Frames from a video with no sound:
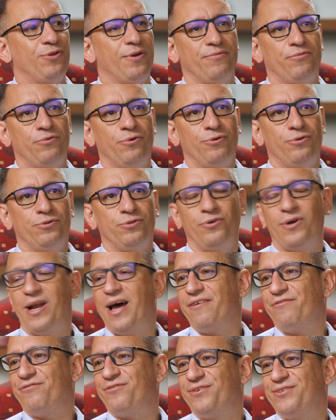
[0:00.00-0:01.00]
you have the
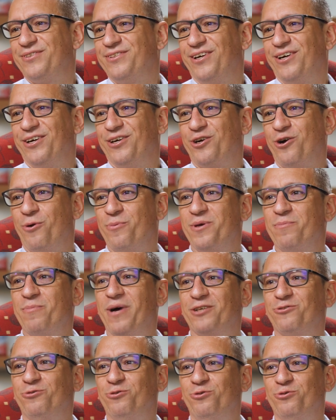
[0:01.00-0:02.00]
life coming
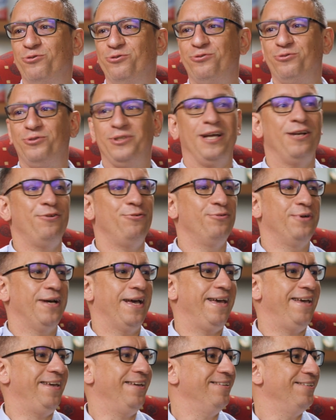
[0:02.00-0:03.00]
back to you to tell you,
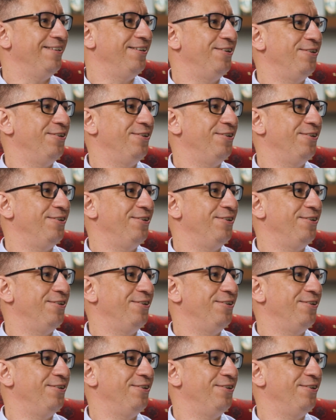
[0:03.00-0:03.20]
hey,